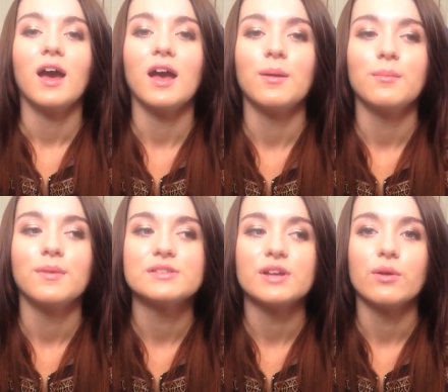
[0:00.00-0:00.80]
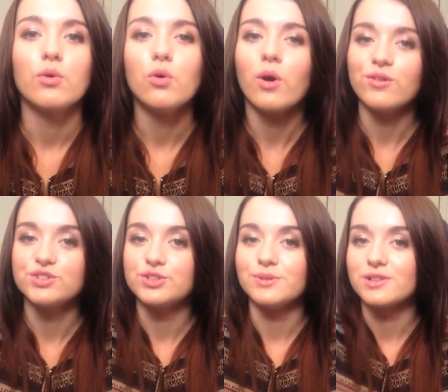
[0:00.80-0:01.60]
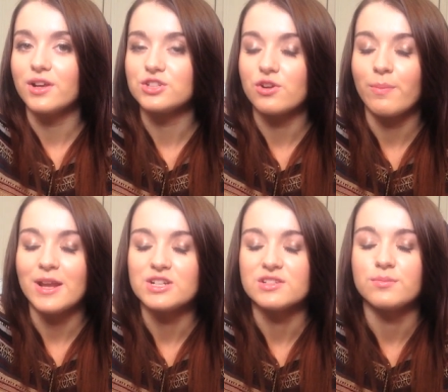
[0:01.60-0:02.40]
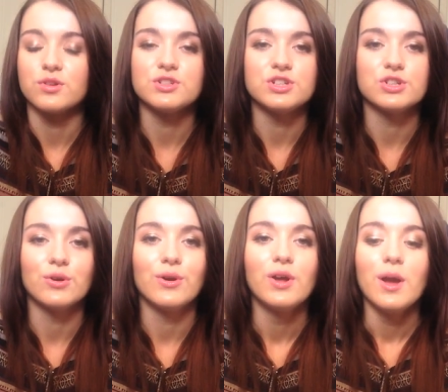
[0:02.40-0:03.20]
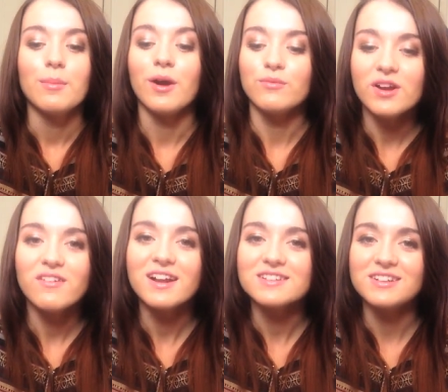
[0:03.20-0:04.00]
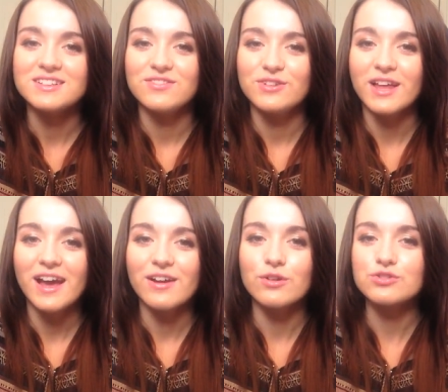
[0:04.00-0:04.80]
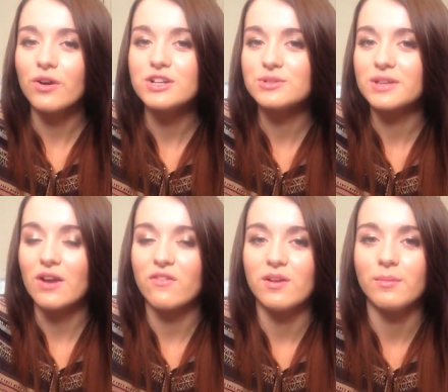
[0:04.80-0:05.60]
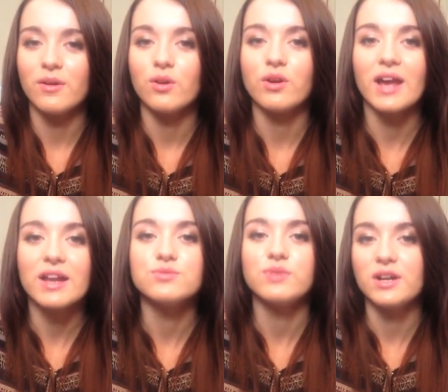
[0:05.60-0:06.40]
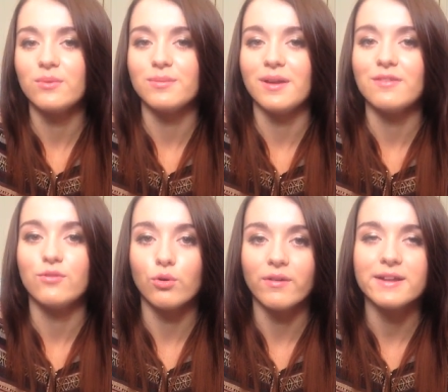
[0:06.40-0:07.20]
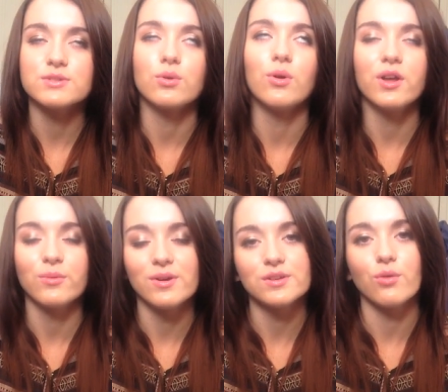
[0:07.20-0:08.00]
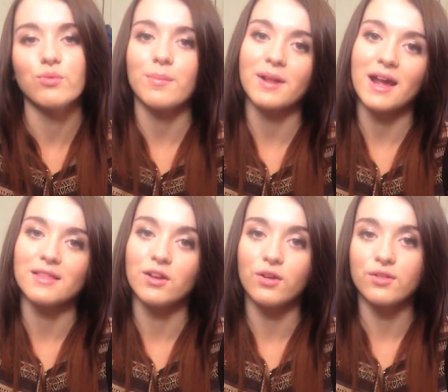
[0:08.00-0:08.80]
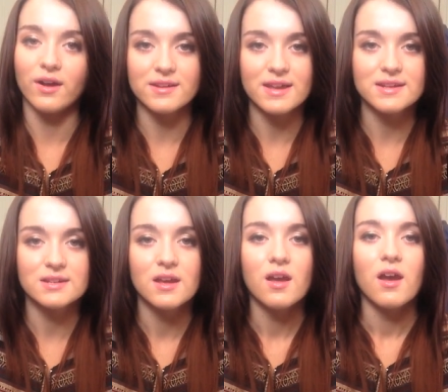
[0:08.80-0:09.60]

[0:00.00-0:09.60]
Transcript: Um, so, or I'll just do a slideshow of pictures, I'm not too sure. But I'm really, really excited for that and I'll try and do a get ready, get ready with me for it or otherwise I'll replicate the look that I did.